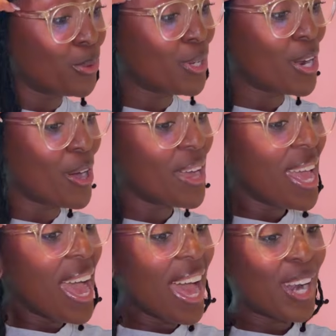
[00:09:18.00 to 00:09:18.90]
You know,
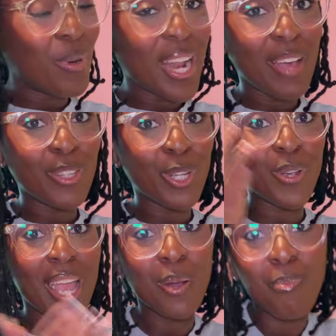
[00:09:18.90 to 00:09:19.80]
I don't want to have to
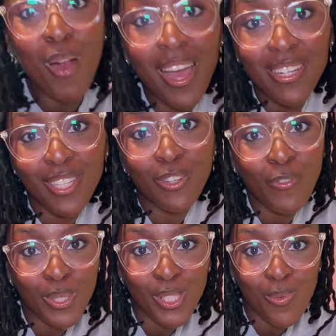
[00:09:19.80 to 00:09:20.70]
create a product
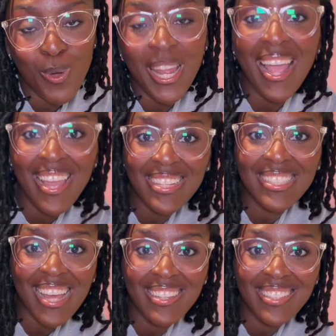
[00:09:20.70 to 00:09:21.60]
for someone, I guess
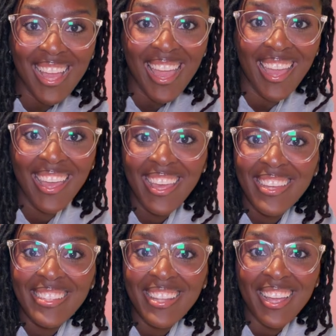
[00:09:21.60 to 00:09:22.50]
I'll say.
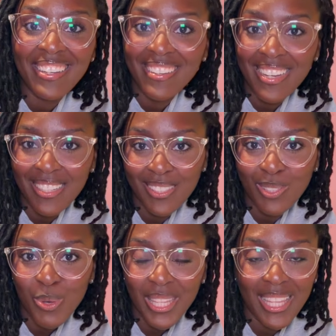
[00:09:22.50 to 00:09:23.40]
Like, that's
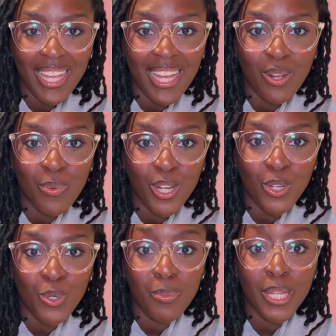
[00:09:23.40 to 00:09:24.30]
one thing I don't want to
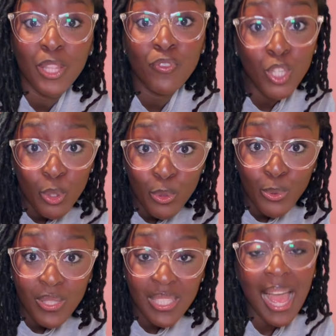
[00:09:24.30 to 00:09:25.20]
do. But the
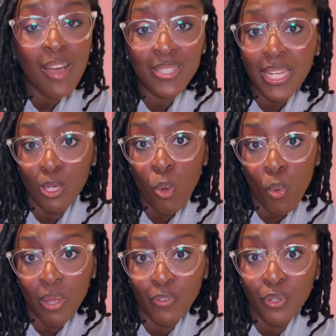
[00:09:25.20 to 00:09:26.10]
views, I'll take the
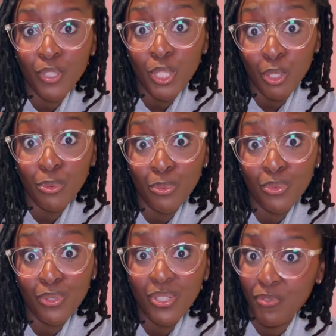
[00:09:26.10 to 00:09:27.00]
coin for the
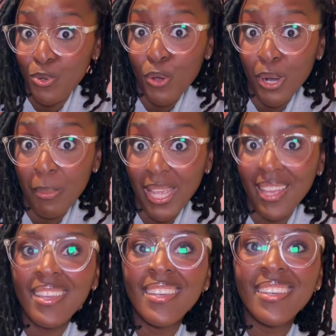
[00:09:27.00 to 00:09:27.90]
views, if you know what I mean.